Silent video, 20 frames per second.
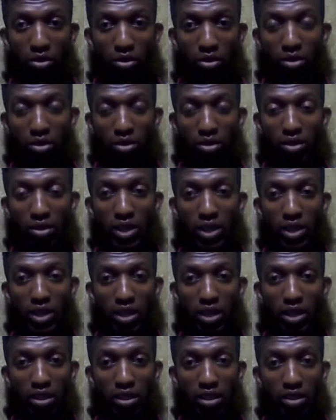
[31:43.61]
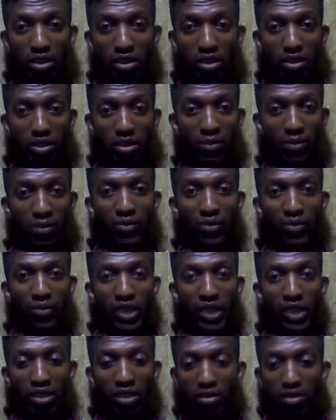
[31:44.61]
dots, they are crazy.
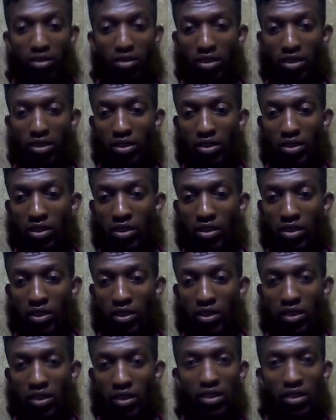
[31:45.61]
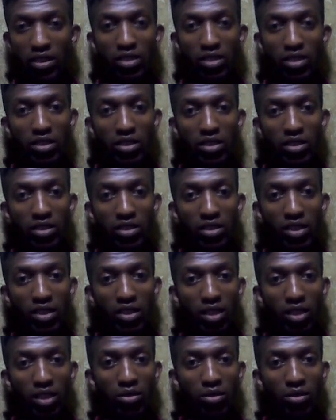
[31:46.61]
As you can see, this is
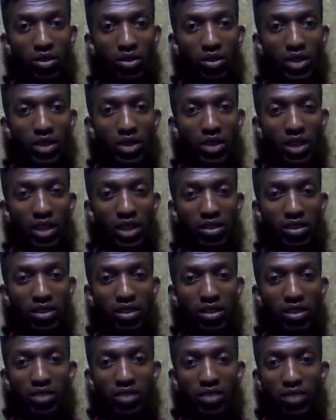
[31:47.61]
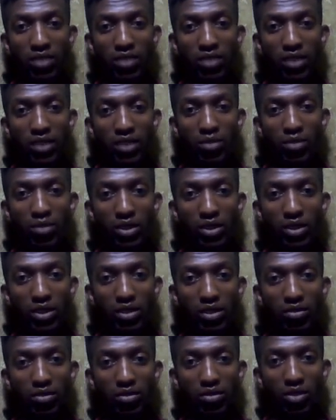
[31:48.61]
counted as a 5%.
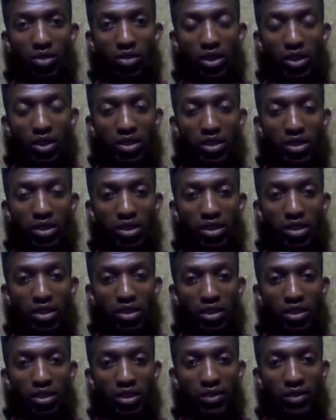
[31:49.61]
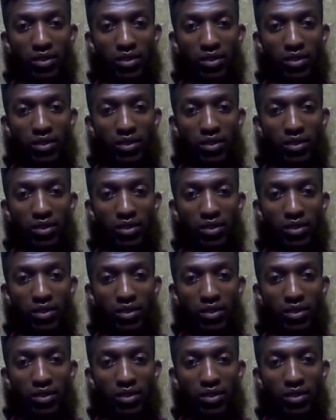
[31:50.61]
If you add that thing